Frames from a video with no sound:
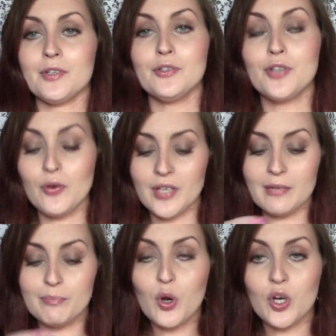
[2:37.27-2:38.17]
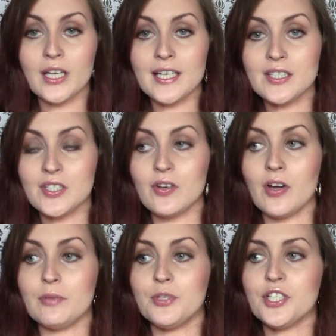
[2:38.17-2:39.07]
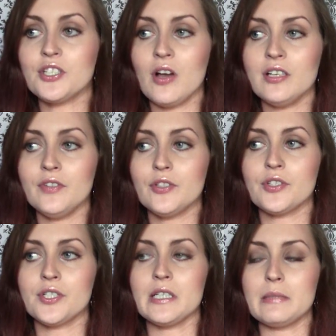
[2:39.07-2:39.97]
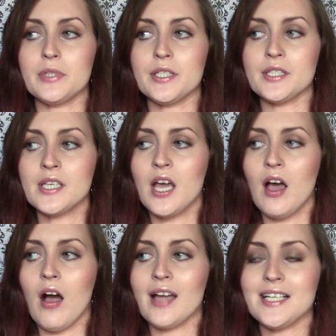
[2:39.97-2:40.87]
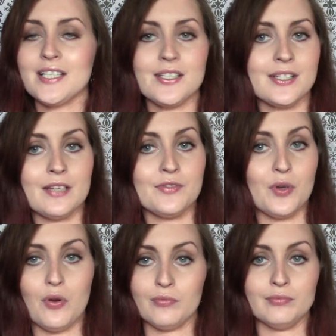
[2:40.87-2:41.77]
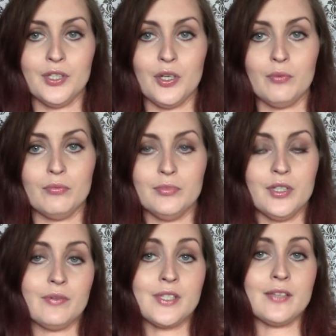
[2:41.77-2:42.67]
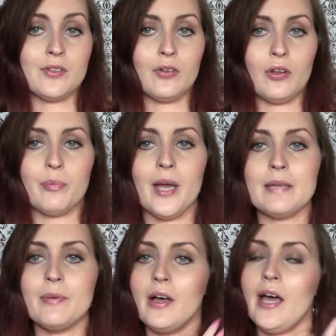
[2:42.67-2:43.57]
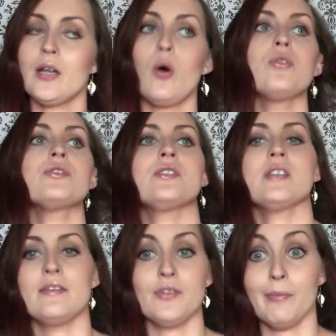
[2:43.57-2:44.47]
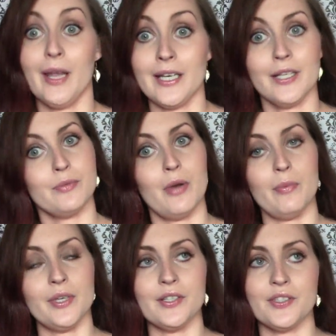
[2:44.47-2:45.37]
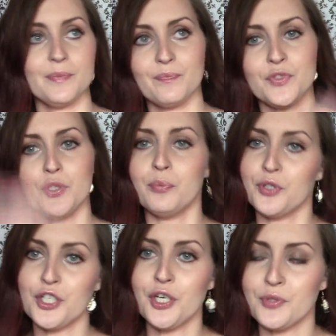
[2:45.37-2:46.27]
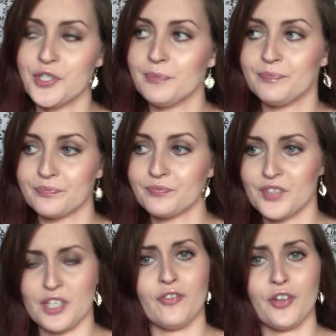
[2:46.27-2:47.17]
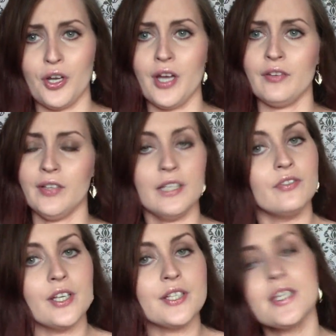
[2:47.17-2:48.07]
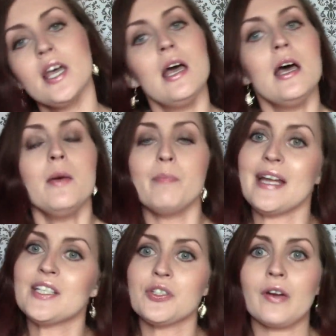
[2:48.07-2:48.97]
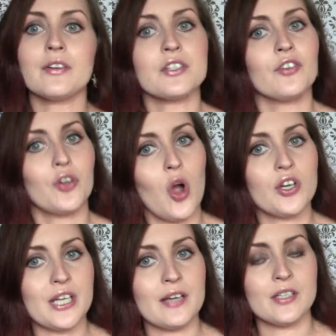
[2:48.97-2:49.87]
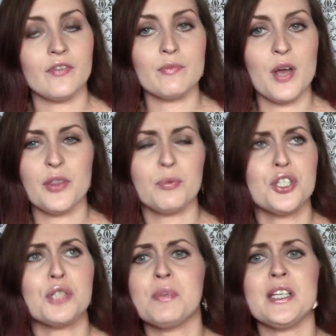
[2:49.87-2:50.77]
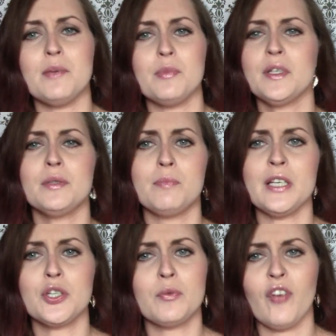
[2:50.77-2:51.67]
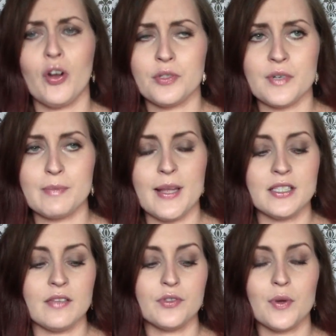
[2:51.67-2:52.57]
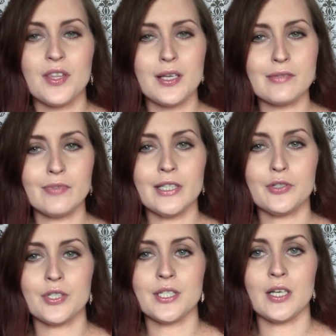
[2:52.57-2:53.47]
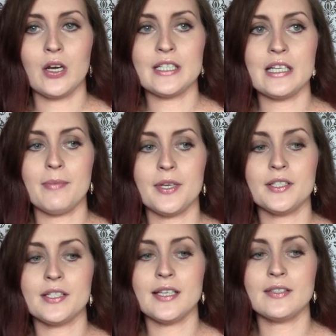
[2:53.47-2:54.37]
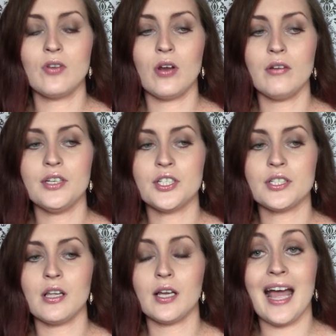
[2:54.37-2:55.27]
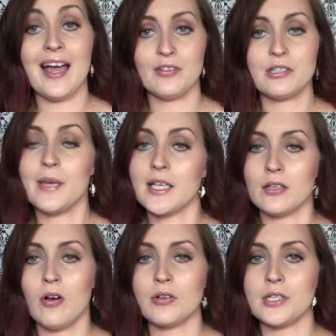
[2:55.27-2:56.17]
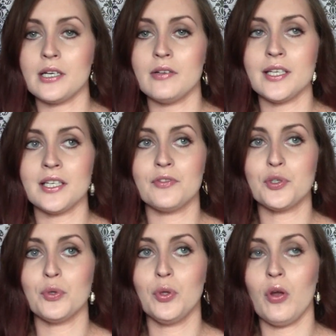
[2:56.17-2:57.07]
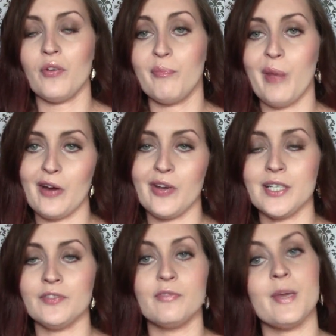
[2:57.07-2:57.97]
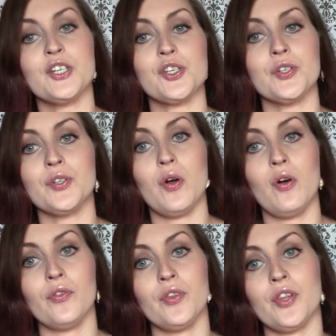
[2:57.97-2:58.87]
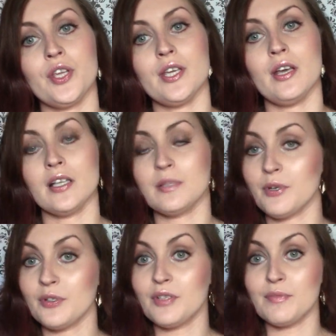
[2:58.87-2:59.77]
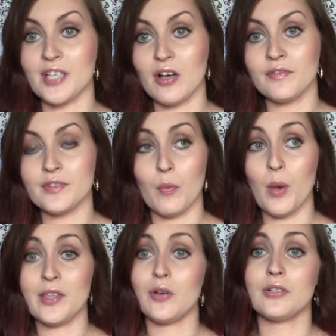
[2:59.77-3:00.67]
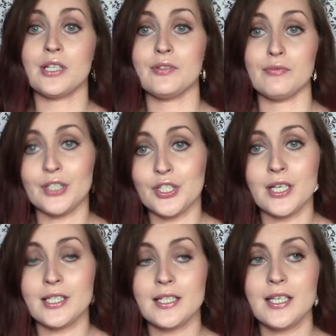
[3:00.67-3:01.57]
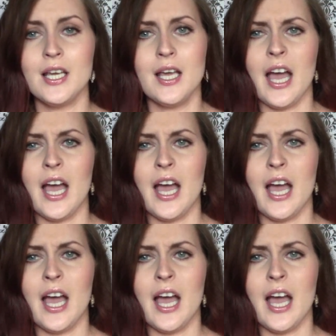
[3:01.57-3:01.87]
So you don't get a booklet inside, which is kind of interesting, because I guess it saves on, you know, it saves on a lot of paper, and it also saves your money as well, because to produce different kind of leaflets based around different cocktails every month would just be far too expensive. So I think it's a really interesting idea, because it's not only just like how to make the cocktail, it gives you a lot of background information on the spirits themselves and where the cocktails originated.